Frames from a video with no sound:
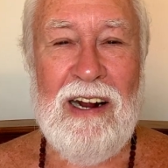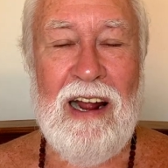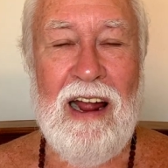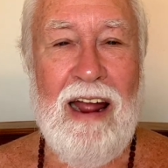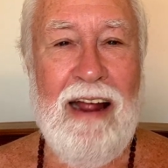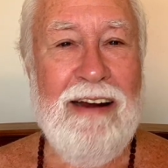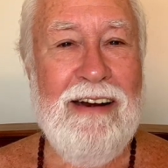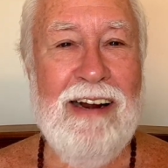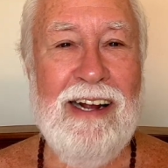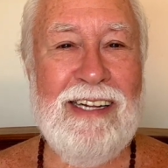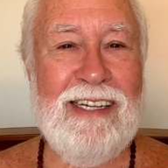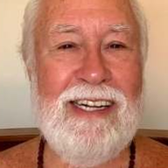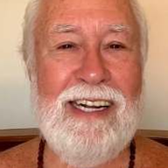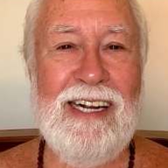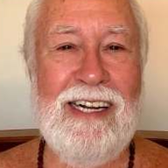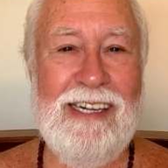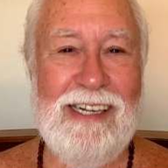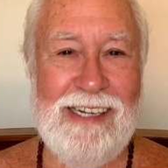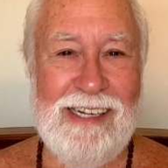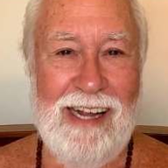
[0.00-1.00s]
and
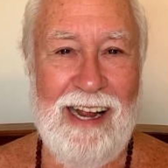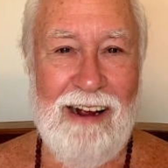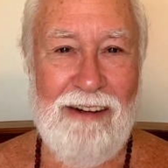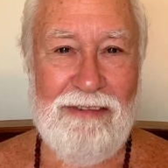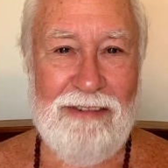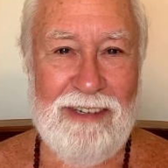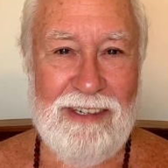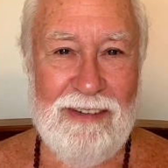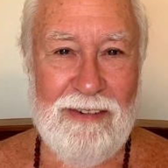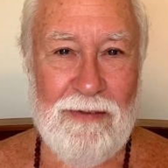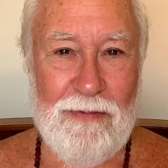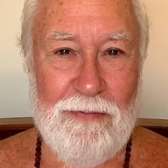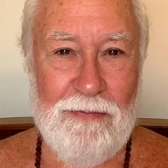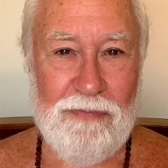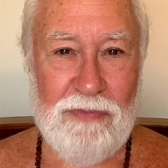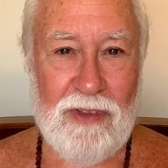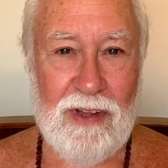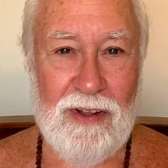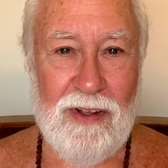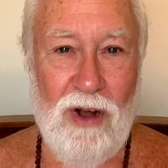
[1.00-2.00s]
nothing is left.
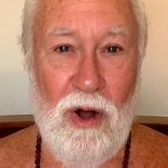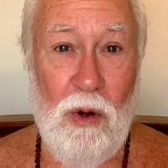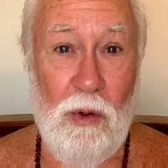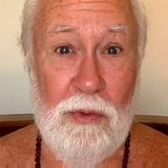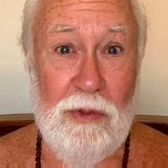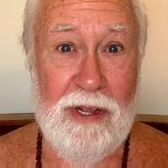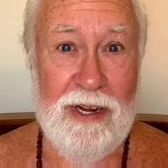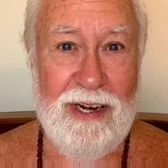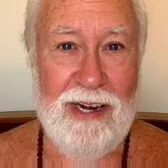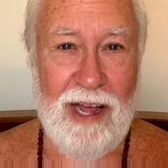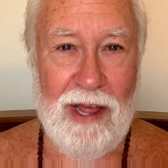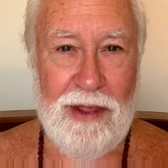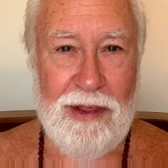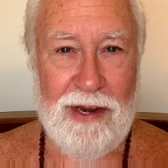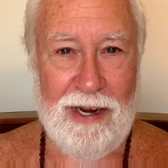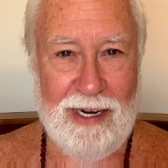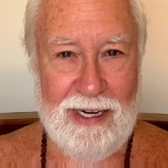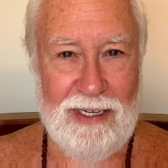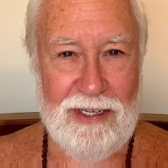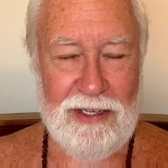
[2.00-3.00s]
Only
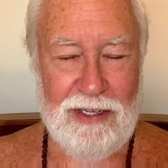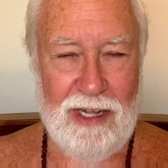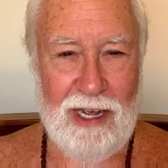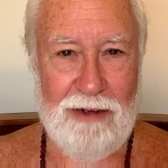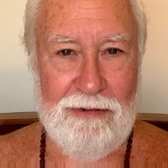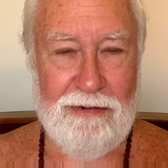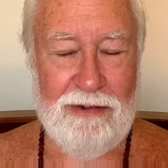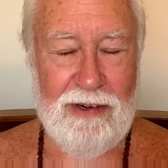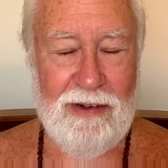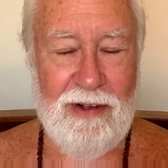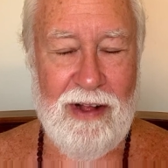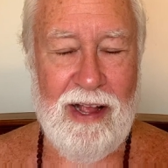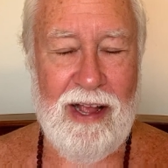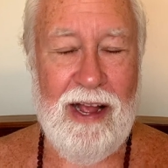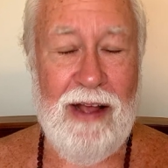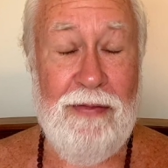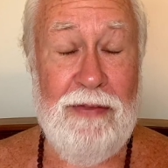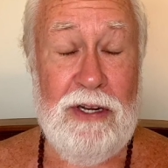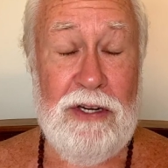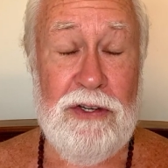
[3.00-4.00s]
nothing is left.
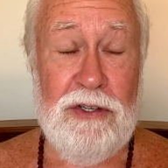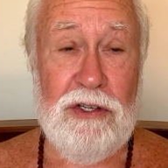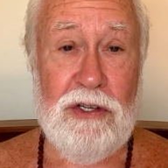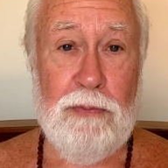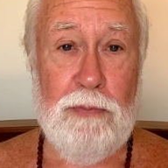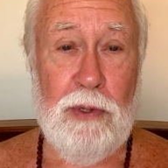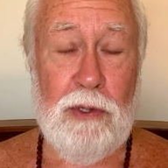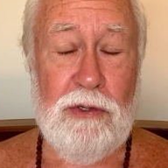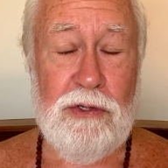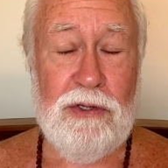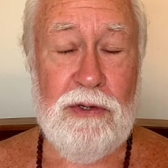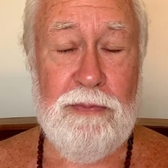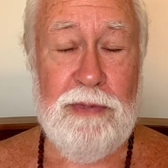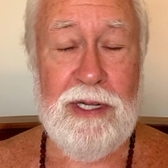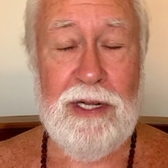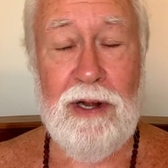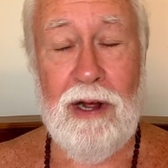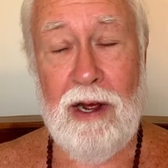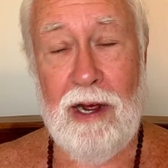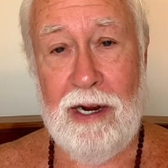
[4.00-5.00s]
And this is supposed to be
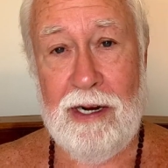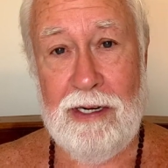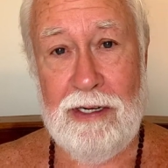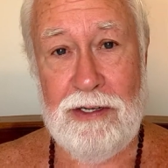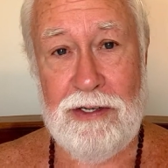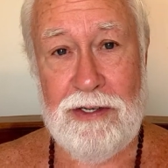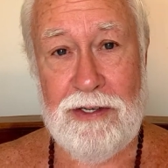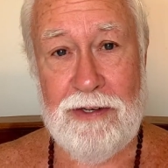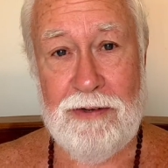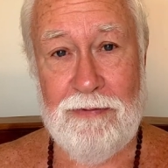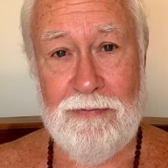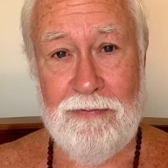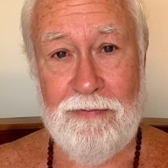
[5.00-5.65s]
the highest.